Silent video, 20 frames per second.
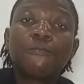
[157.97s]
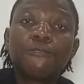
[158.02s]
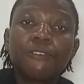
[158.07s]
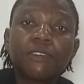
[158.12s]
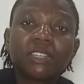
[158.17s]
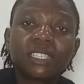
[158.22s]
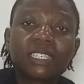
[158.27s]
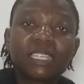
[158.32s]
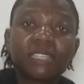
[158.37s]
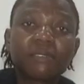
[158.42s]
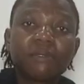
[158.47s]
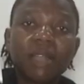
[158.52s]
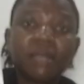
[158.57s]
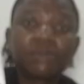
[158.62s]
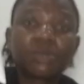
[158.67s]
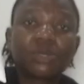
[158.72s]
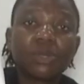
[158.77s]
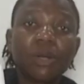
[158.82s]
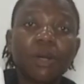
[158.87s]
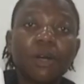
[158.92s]
40
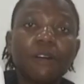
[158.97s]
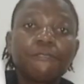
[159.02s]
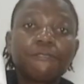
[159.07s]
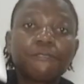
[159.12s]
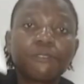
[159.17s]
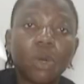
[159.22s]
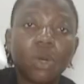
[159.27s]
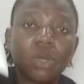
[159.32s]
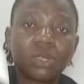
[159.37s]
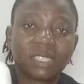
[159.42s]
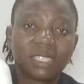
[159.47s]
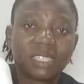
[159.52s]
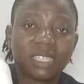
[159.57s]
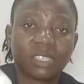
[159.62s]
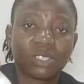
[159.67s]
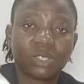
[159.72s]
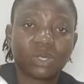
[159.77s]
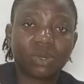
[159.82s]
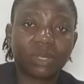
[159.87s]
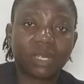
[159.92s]
grams of
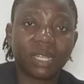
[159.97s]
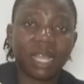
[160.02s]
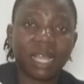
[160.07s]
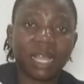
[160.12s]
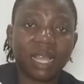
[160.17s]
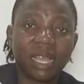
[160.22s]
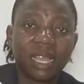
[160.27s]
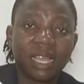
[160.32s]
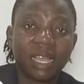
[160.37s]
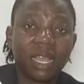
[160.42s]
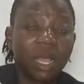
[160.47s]
caustic soda.